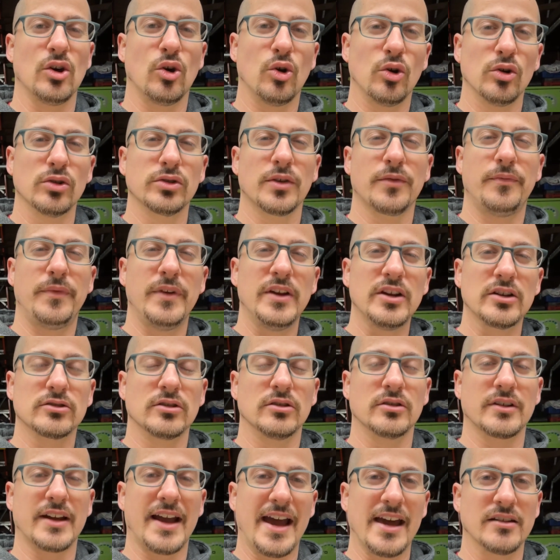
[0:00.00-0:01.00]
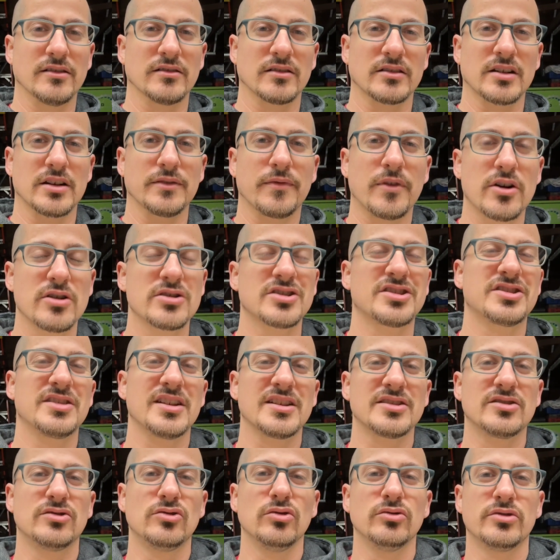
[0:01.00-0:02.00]
older vehicle catalytic converters
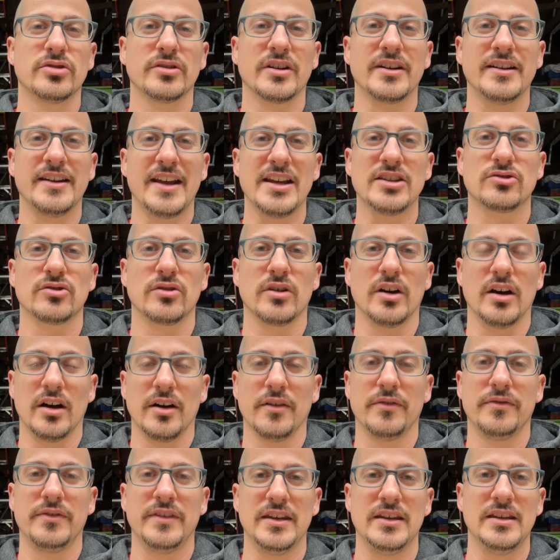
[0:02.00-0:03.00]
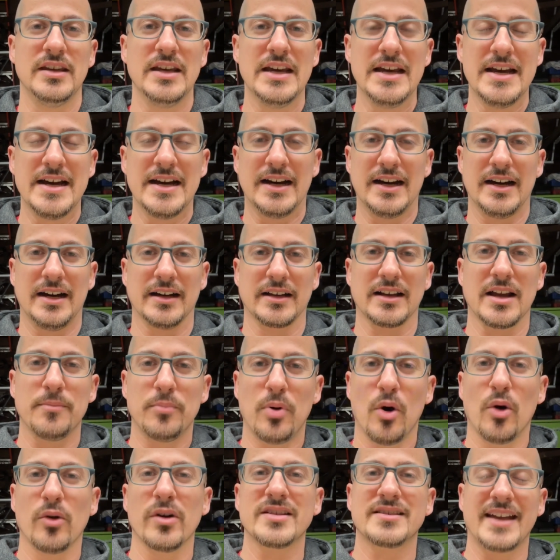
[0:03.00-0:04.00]
just due to the nature of the
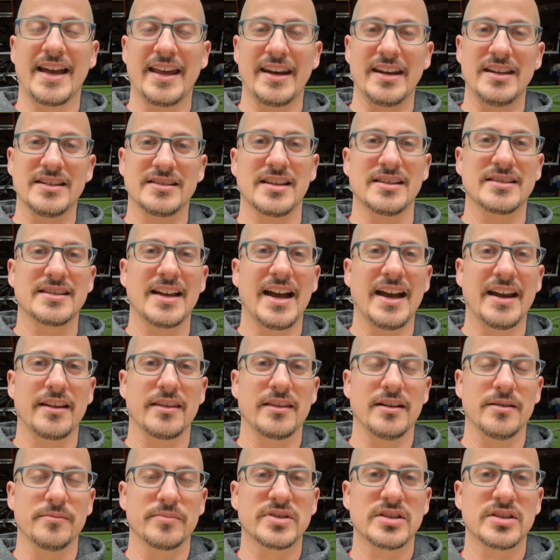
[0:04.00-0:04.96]
components that is inside of them.